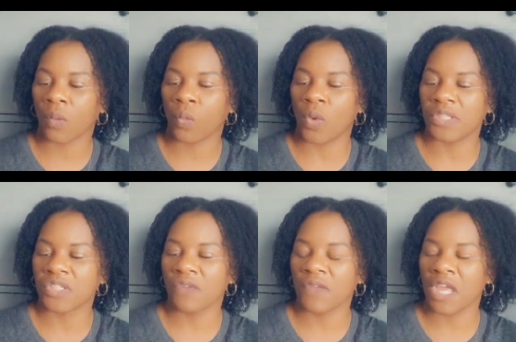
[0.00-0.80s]
one
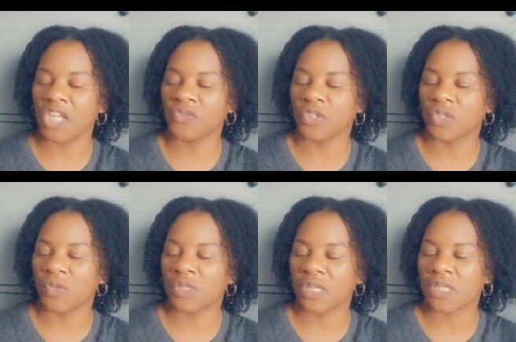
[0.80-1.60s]
serving each
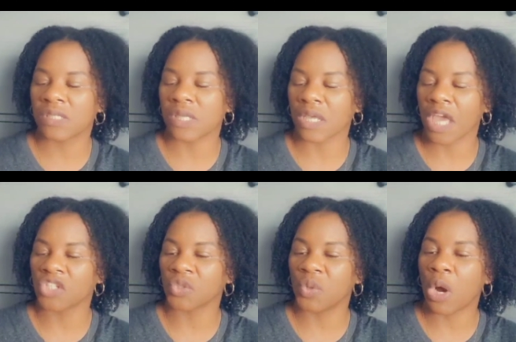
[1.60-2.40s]
reduces
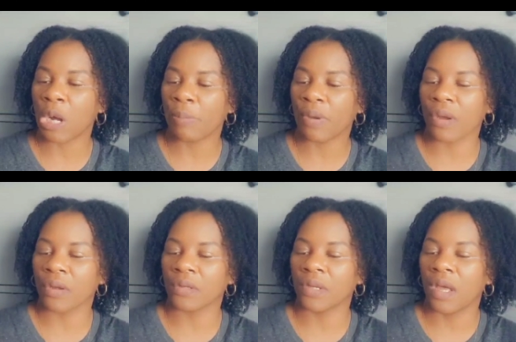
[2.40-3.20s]
occasional
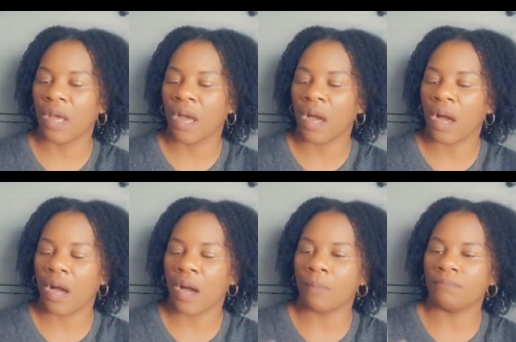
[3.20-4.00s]
heartburn,
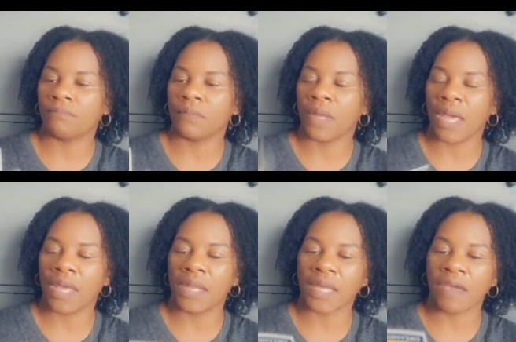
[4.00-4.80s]
um,
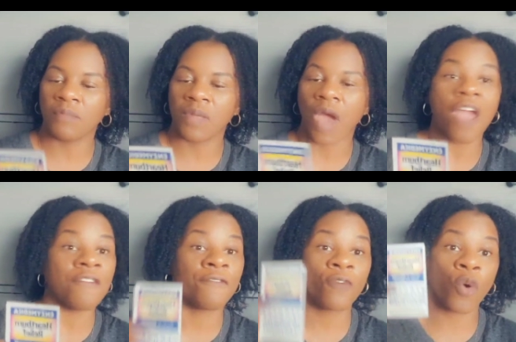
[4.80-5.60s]
and it gave me
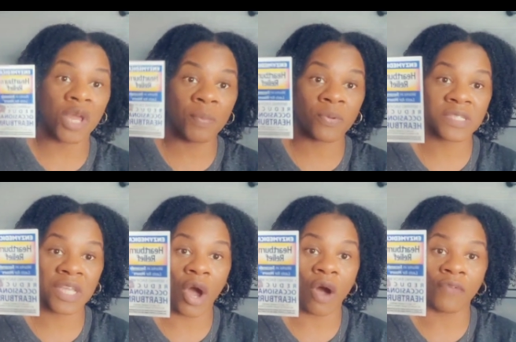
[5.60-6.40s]
a
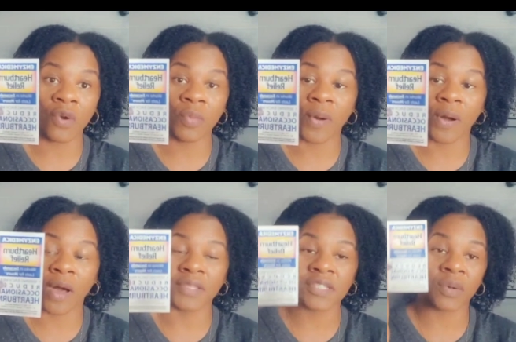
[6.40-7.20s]
40% off
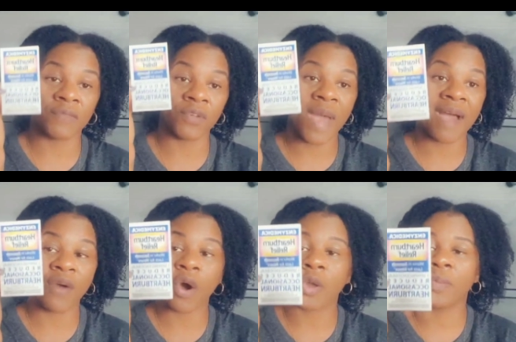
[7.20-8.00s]
coupon. So if you have
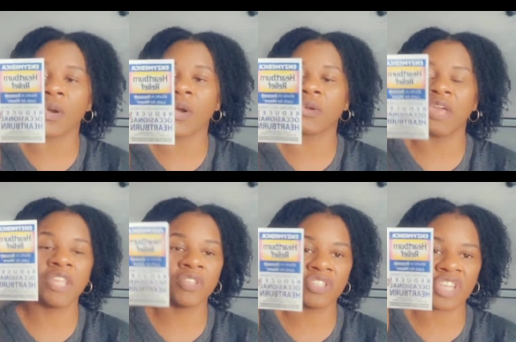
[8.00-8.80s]
heartburn or
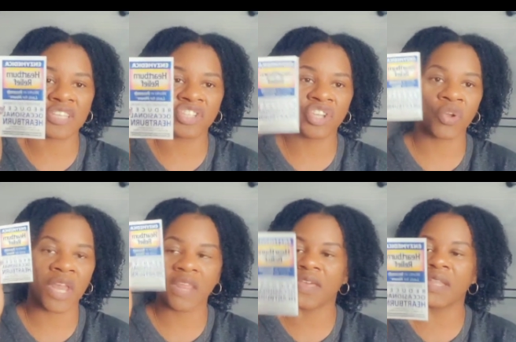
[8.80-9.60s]
indigestion or
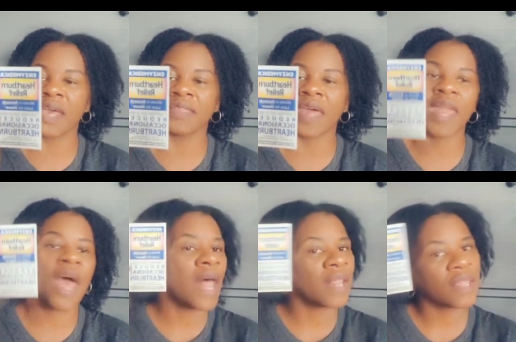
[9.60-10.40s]
anything like that,
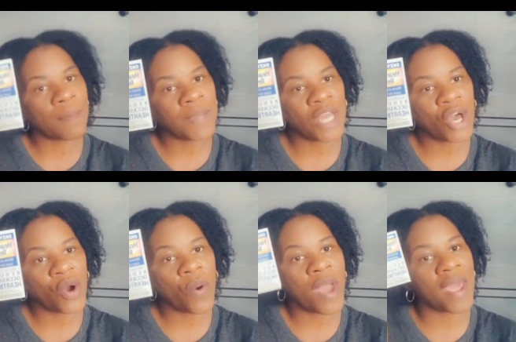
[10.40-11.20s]
let me
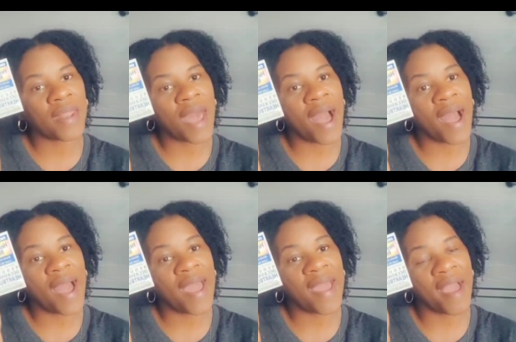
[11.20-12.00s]
know and
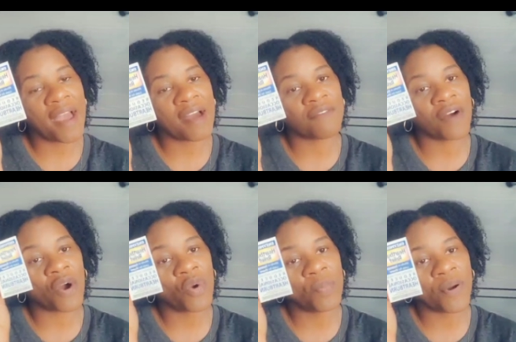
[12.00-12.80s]
I have a
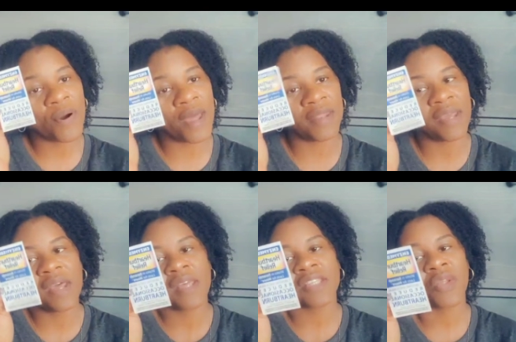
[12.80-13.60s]
coupon.
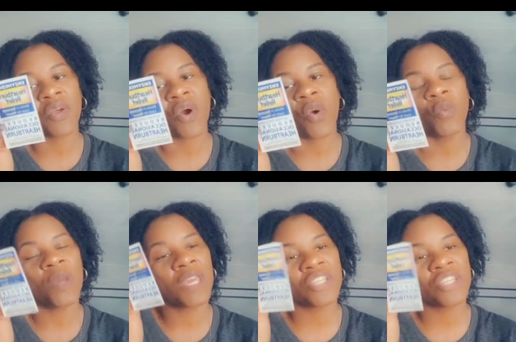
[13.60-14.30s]
So the code would